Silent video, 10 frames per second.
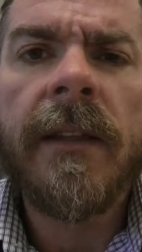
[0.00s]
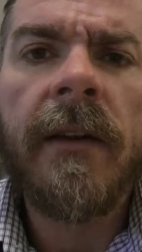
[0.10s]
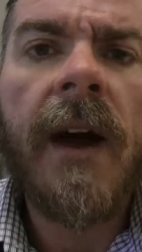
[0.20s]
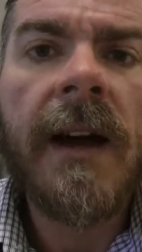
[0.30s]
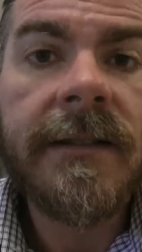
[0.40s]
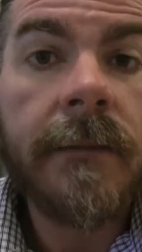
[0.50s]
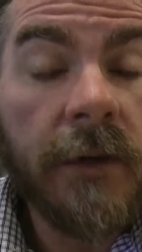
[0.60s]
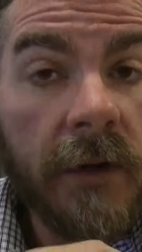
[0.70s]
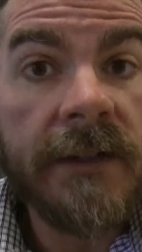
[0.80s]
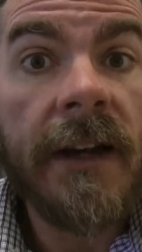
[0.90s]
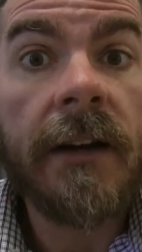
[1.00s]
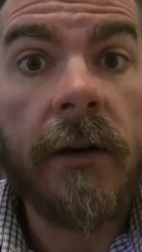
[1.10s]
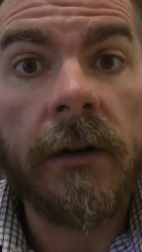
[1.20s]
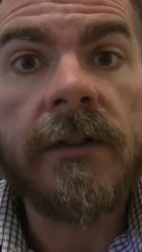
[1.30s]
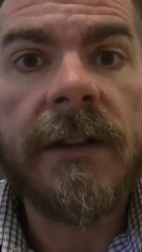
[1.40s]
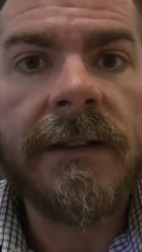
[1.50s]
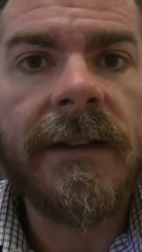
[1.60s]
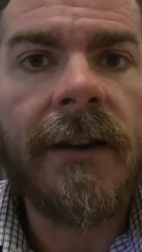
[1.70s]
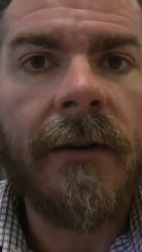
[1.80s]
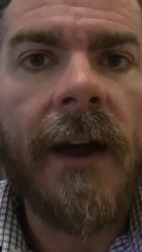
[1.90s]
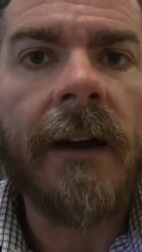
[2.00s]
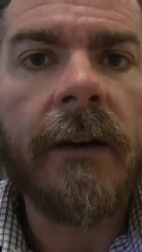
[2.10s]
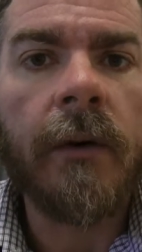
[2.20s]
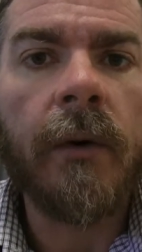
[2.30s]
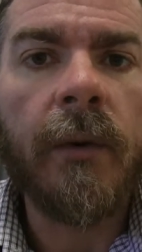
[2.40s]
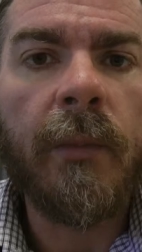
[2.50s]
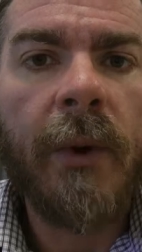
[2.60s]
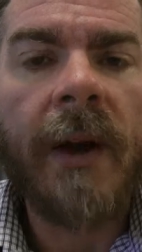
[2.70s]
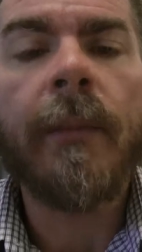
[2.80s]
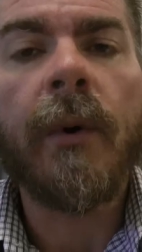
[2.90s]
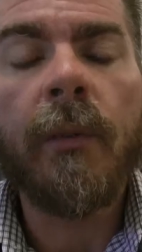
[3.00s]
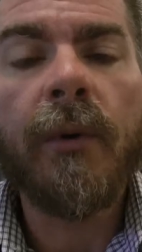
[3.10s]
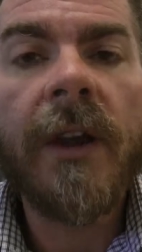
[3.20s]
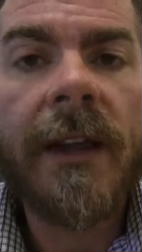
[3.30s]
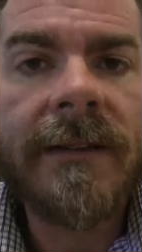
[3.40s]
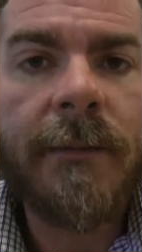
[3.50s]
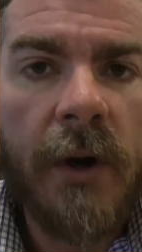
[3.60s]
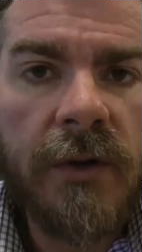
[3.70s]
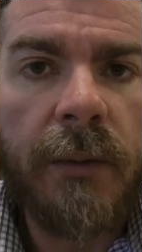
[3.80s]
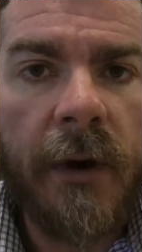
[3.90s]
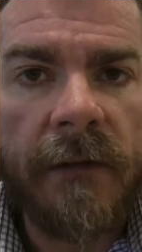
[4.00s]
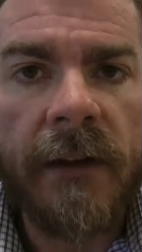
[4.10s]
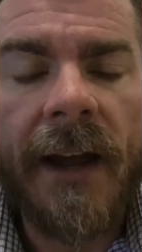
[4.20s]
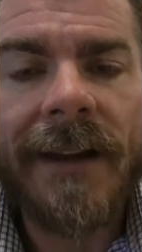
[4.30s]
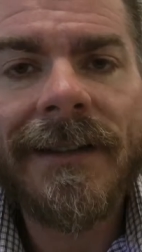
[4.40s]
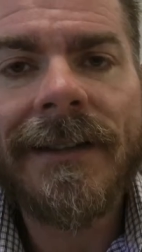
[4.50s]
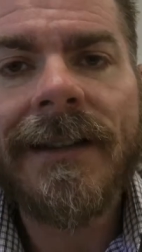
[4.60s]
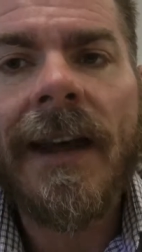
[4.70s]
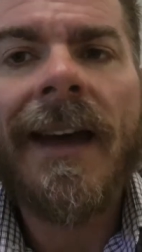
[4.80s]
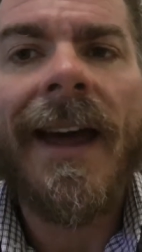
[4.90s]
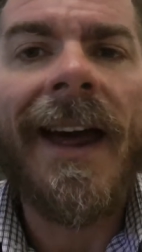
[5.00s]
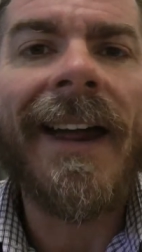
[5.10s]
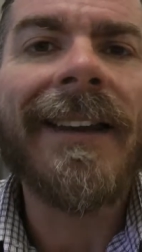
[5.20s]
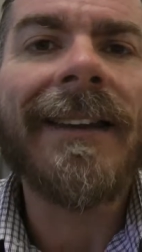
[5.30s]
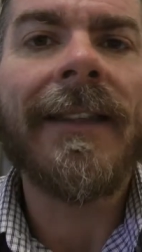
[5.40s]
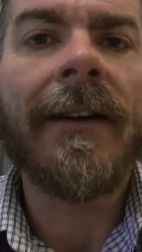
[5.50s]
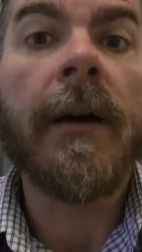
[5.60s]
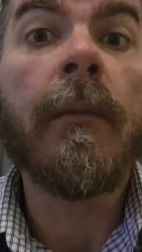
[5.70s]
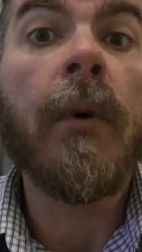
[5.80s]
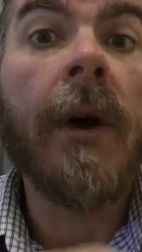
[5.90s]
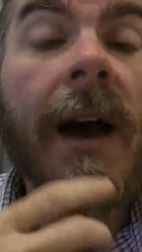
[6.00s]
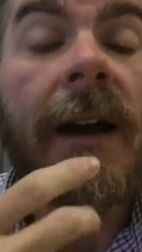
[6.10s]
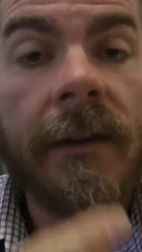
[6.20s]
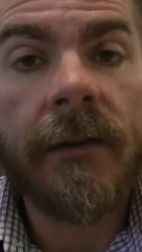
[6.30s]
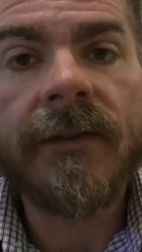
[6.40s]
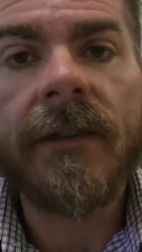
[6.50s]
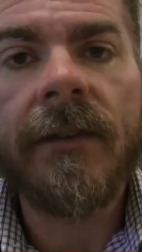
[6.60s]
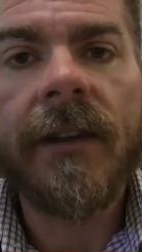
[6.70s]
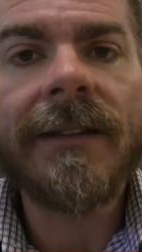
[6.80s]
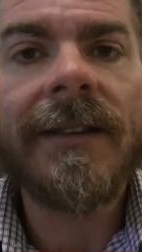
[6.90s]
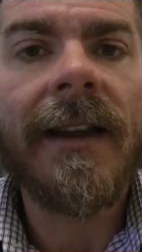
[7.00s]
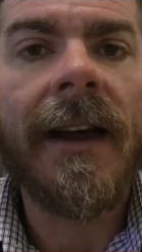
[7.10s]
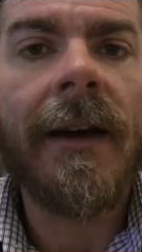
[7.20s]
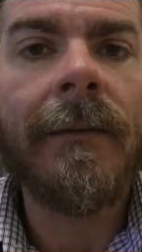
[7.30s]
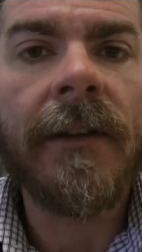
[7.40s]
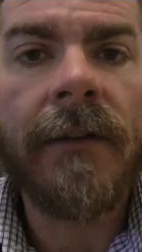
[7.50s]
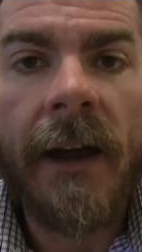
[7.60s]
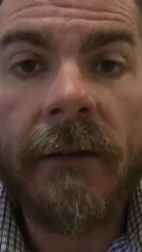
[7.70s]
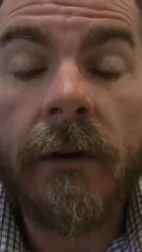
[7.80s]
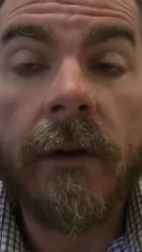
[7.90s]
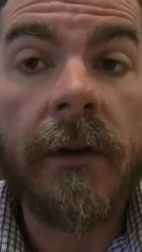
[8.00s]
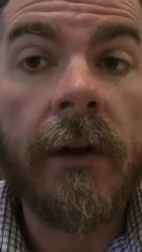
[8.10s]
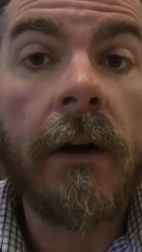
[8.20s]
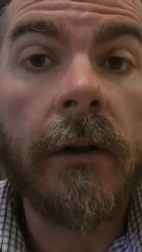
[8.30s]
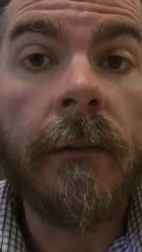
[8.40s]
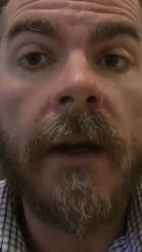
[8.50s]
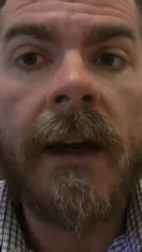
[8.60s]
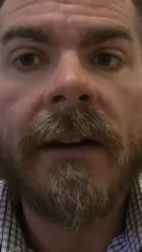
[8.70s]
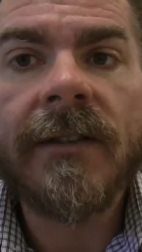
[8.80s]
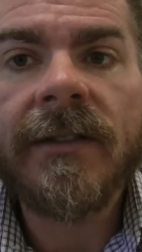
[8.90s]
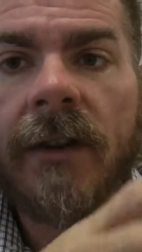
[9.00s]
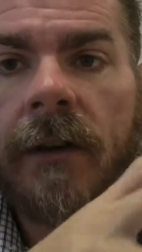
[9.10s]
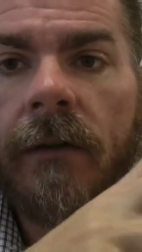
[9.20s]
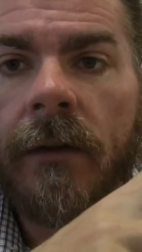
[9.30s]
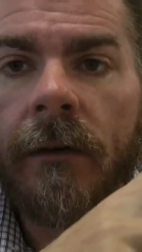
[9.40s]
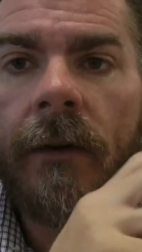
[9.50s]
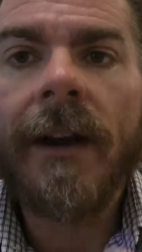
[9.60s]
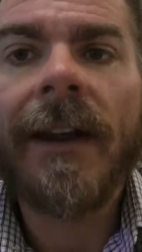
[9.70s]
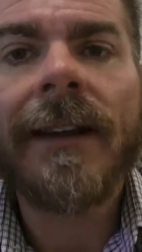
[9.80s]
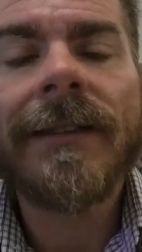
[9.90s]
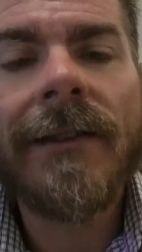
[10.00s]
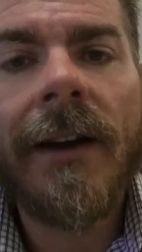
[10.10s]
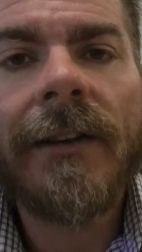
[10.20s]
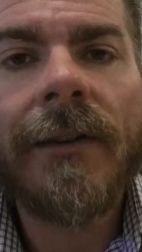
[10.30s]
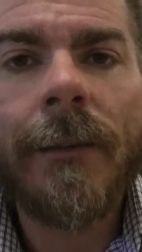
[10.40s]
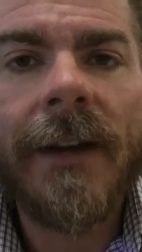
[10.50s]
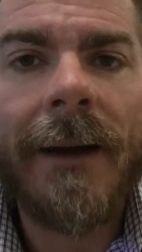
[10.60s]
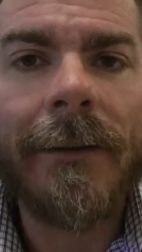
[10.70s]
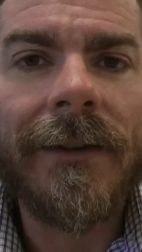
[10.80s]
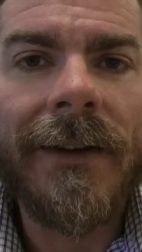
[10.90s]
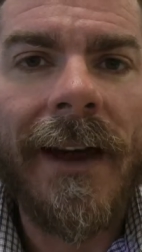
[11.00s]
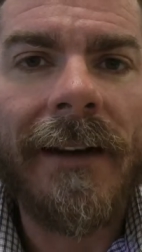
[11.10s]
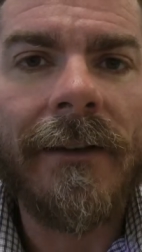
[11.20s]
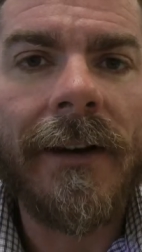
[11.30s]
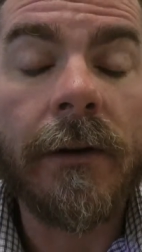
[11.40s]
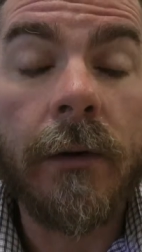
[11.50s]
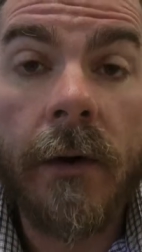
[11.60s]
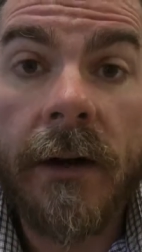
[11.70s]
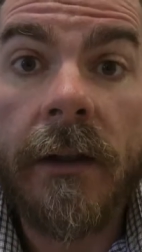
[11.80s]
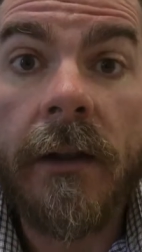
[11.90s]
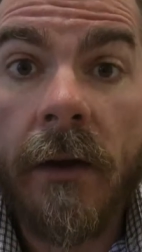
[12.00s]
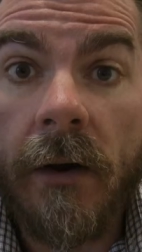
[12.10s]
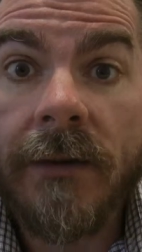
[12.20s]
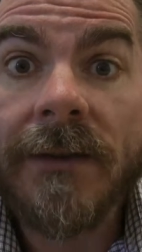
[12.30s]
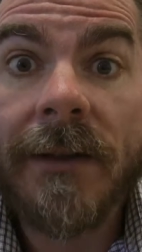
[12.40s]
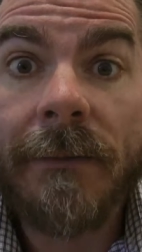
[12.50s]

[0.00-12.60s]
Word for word: There are some new technologies that are out called PrEP or pre-exposure prophylaxis and there are more articles on this. Um, if you have a look at the column just over on the right hand side you'll be able to have a look at those